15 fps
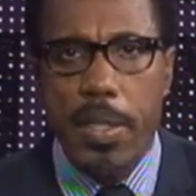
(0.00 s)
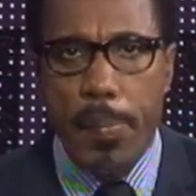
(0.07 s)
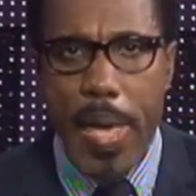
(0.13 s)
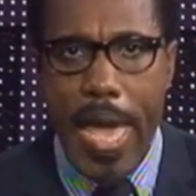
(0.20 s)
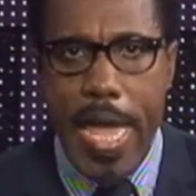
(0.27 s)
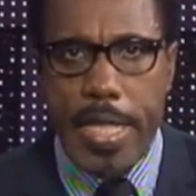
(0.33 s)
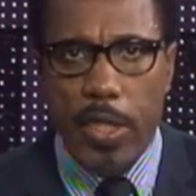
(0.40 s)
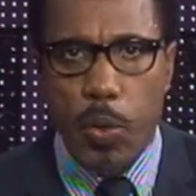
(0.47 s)

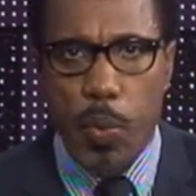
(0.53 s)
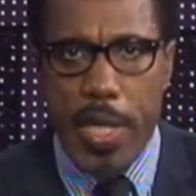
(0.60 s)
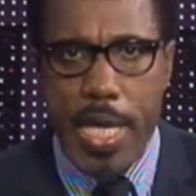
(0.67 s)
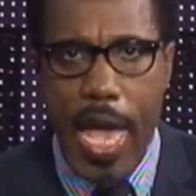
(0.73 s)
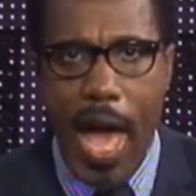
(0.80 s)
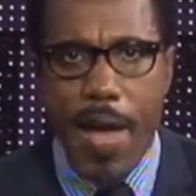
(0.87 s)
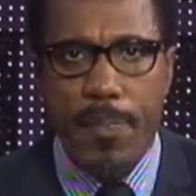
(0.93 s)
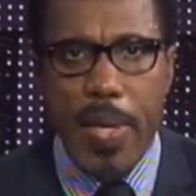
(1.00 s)
debate we
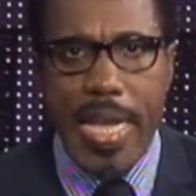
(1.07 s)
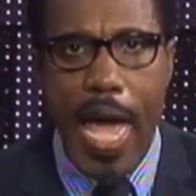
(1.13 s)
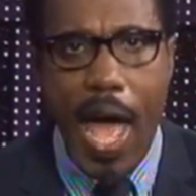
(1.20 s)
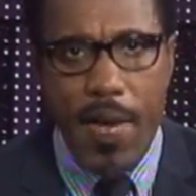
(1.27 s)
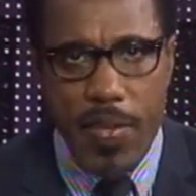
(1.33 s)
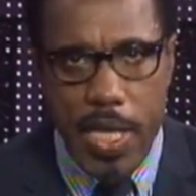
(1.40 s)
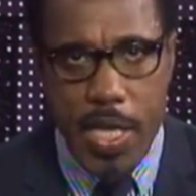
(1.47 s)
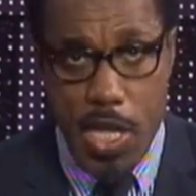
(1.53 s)
have been
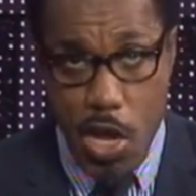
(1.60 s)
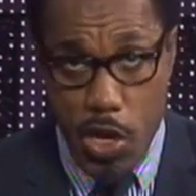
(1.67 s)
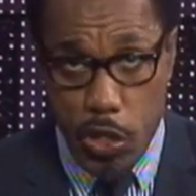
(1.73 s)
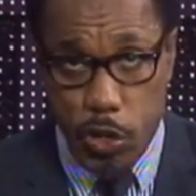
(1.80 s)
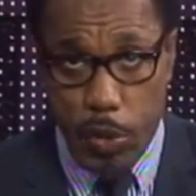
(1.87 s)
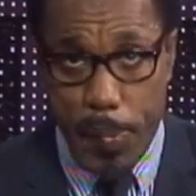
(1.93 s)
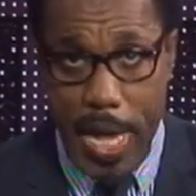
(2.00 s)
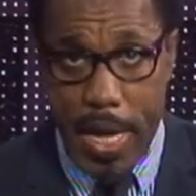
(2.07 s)
having here in
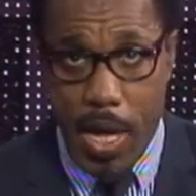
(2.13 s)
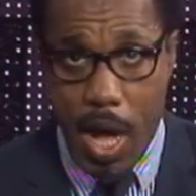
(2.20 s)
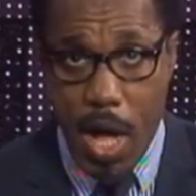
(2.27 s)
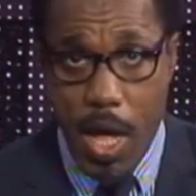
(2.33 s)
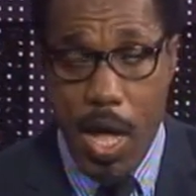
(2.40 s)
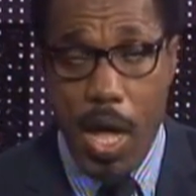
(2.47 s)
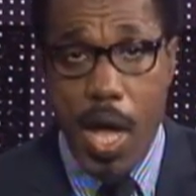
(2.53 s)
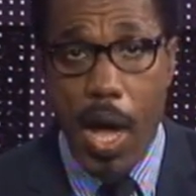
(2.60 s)

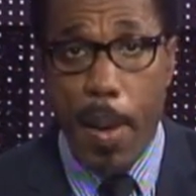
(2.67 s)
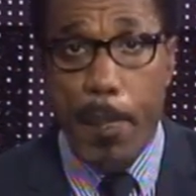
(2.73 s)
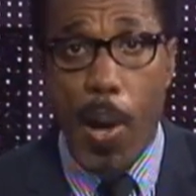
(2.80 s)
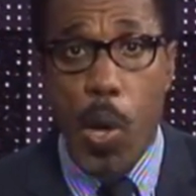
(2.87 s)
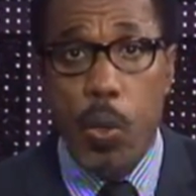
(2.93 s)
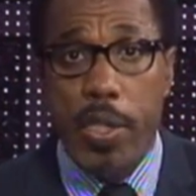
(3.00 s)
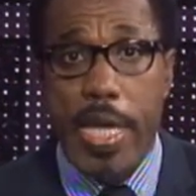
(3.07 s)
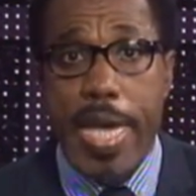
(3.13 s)
Jamaica
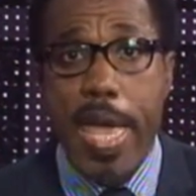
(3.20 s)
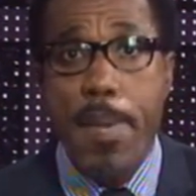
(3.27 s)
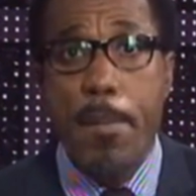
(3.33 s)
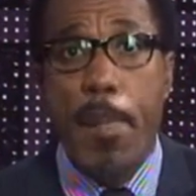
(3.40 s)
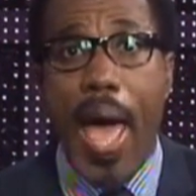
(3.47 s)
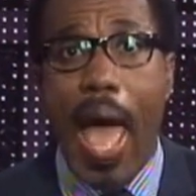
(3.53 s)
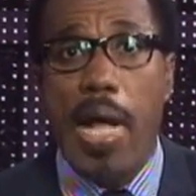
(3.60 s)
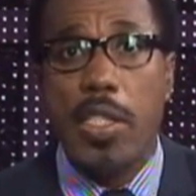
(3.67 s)
about the
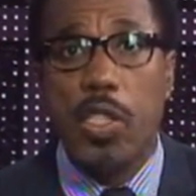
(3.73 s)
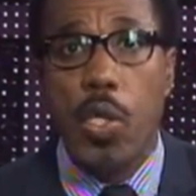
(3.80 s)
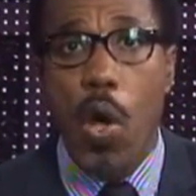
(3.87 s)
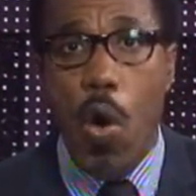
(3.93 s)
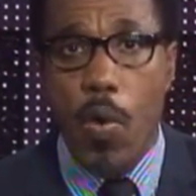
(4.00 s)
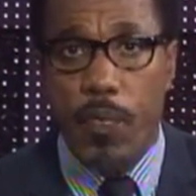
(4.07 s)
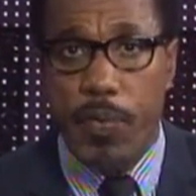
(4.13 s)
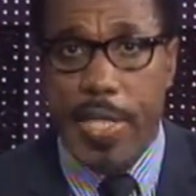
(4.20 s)
impact
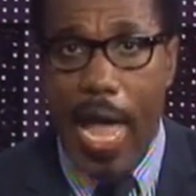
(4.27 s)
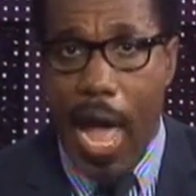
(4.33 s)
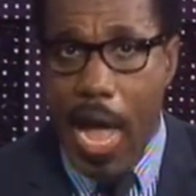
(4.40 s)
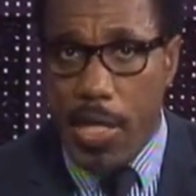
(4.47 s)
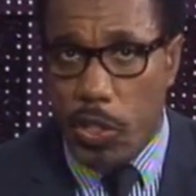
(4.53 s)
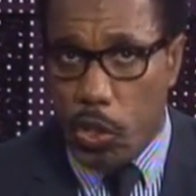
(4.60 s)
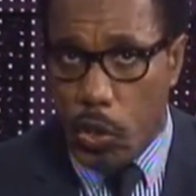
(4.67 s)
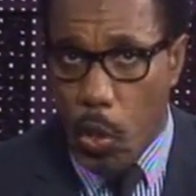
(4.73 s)
of
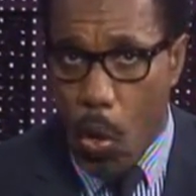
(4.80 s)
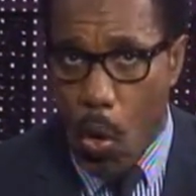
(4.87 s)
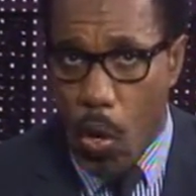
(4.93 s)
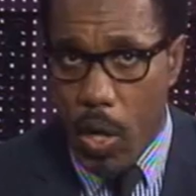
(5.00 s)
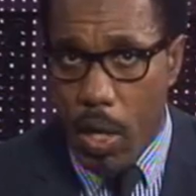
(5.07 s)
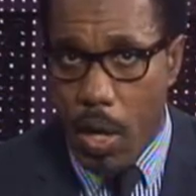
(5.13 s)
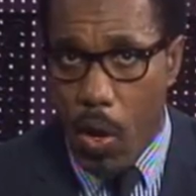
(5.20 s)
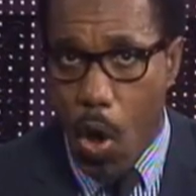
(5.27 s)

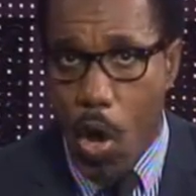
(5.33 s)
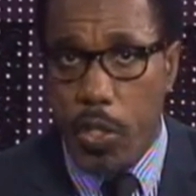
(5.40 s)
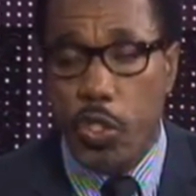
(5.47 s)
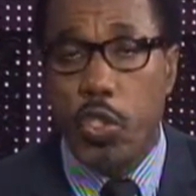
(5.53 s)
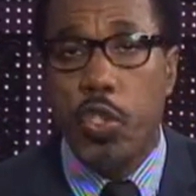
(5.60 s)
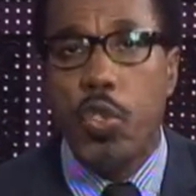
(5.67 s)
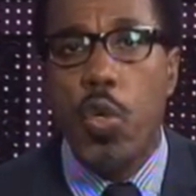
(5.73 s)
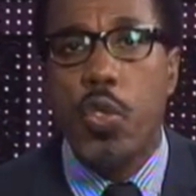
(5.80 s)
dancehall on
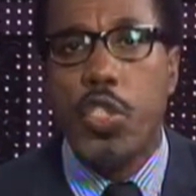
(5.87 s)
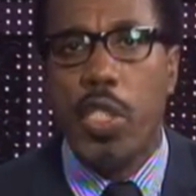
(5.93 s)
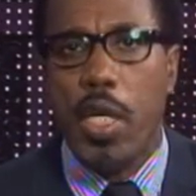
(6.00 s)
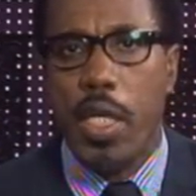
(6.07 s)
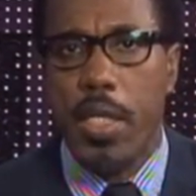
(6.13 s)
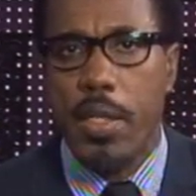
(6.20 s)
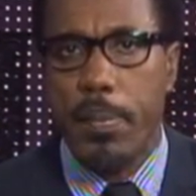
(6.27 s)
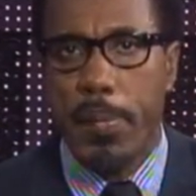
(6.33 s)

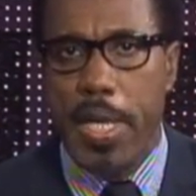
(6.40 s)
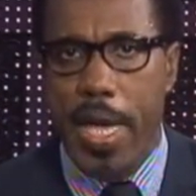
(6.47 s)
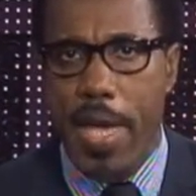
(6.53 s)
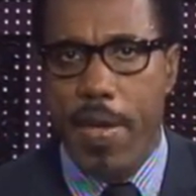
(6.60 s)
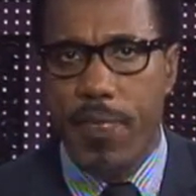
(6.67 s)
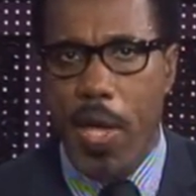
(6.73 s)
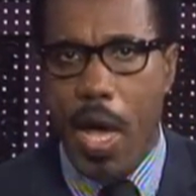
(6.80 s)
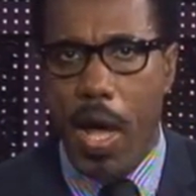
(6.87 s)
social
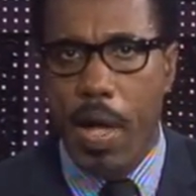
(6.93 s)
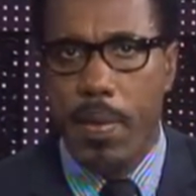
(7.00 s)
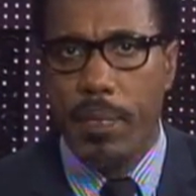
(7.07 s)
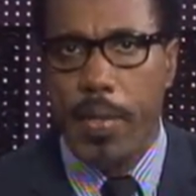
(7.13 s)
behavior.